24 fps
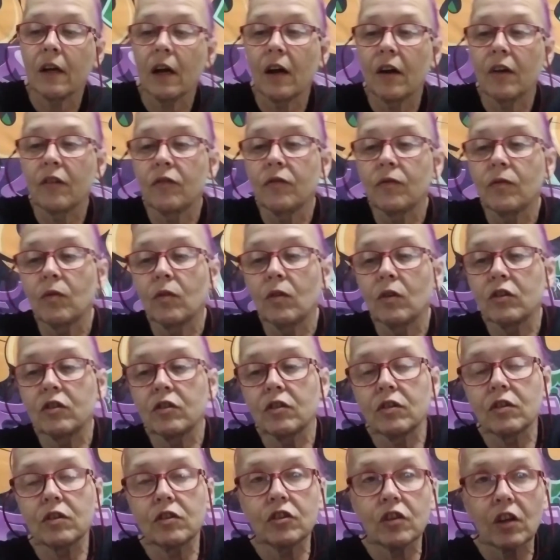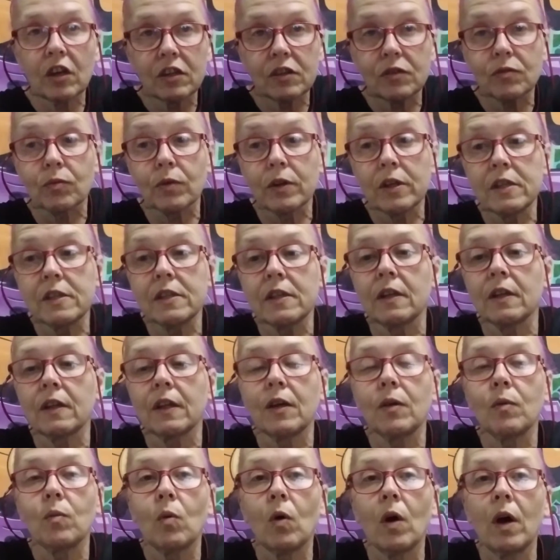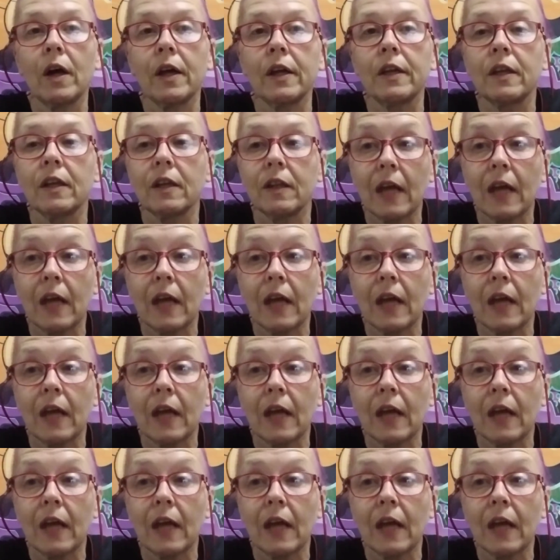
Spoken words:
I've just recently won,